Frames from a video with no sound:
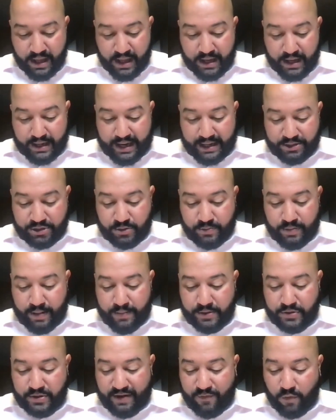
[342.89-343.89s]
Council
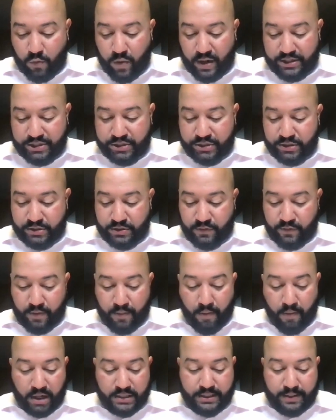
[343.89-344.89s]
members who have questions or
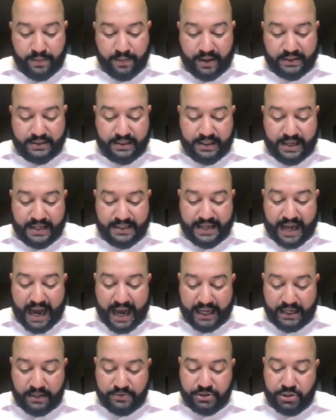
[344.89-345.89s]
remarks about today's
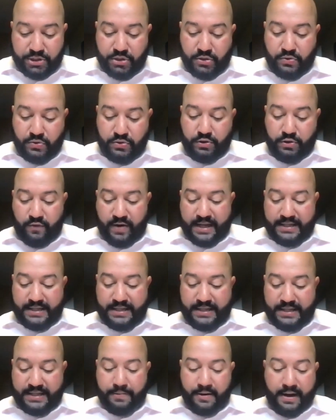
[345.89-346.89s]
items should use the raise
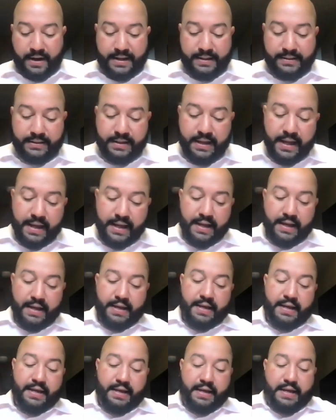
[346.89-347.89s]
hand button.
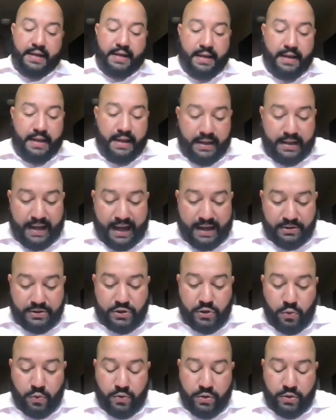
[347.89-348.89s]

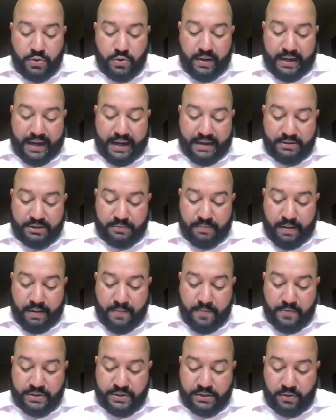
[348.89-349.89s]
Council, will you announce
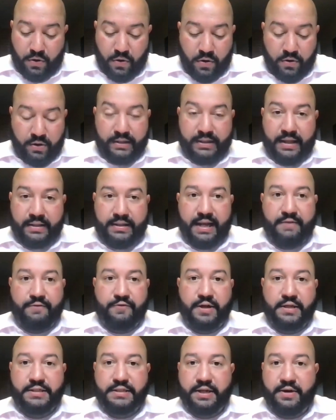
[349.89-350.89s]
members in the order that they've
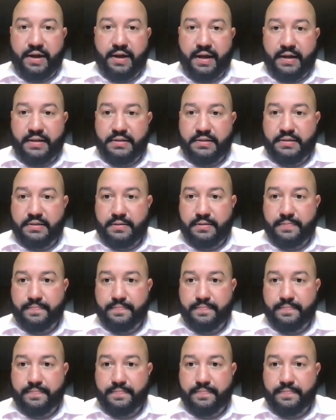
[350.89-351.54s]
raised their hands?